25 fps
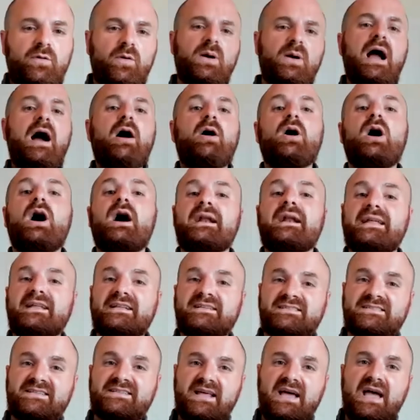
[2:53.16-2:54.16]
For our
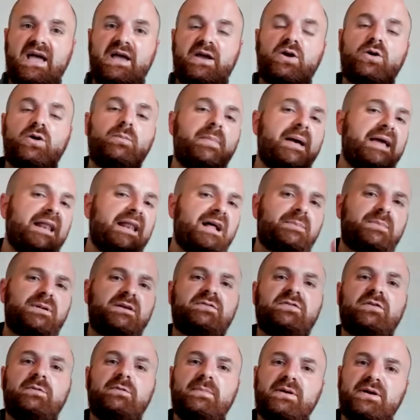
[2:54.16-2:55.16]
audience today who may not
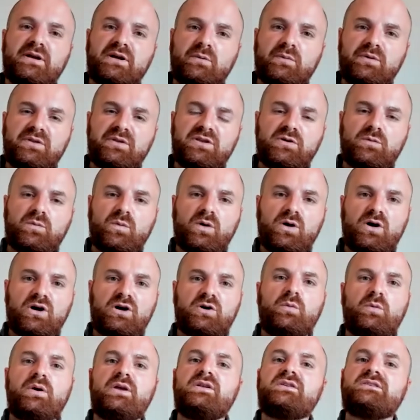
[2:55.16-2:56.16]
be familiar with your
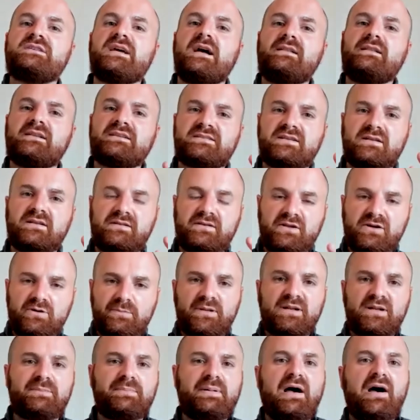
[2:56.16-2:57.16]
work, will you tell us a
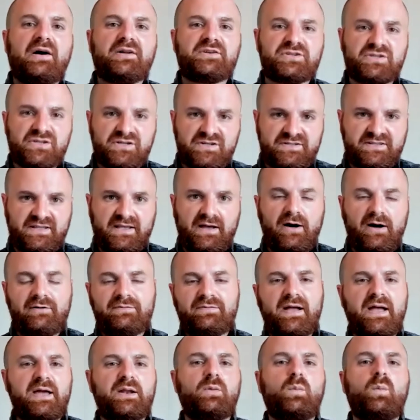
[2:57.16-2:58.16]
little bit about
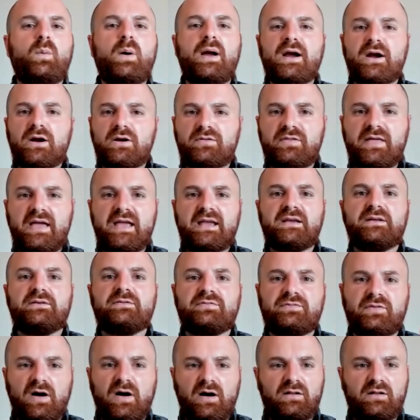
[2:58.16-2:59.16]
yourself and where they
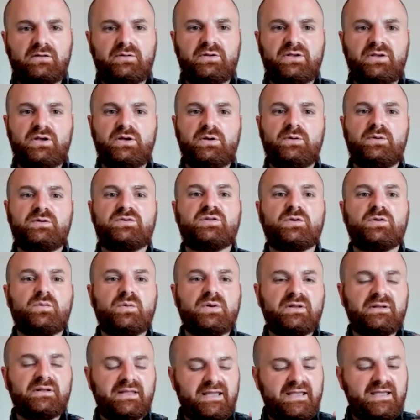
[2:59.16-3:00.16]
can follow you to
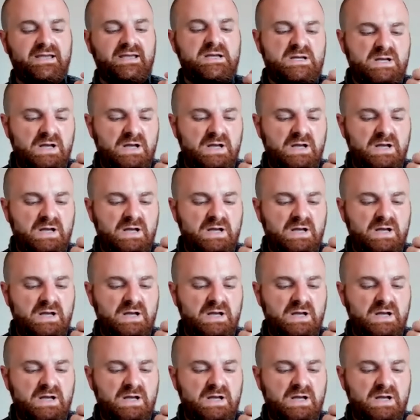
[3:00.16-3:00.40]
really